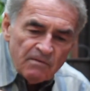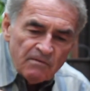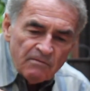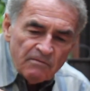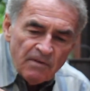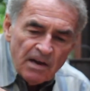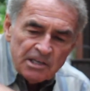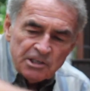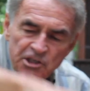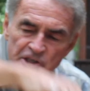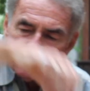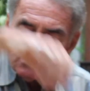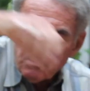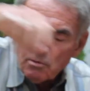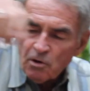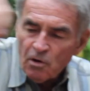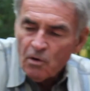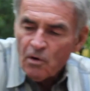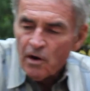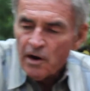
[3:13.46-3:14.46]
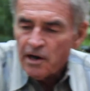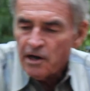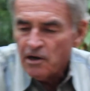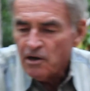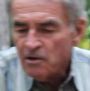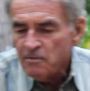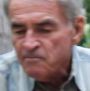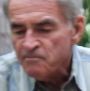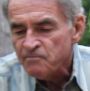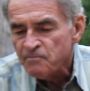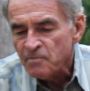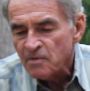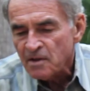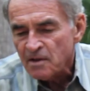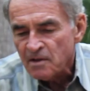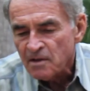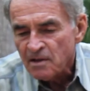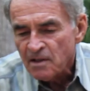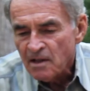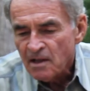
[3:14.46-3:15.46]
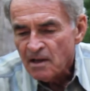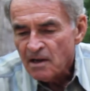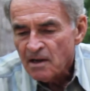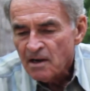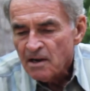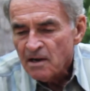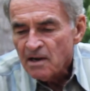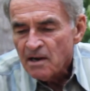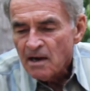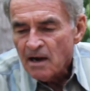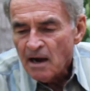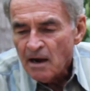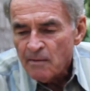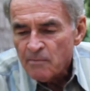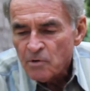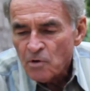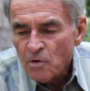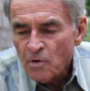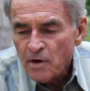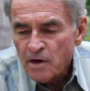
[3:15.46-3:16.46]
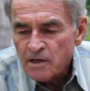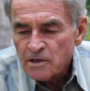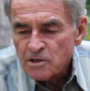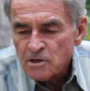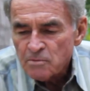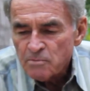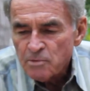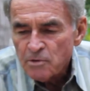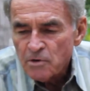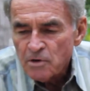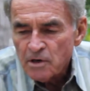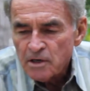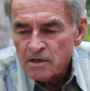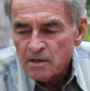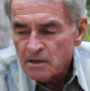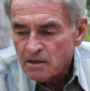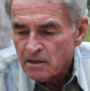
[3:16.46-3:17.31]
vegetable oil, I'm going to put,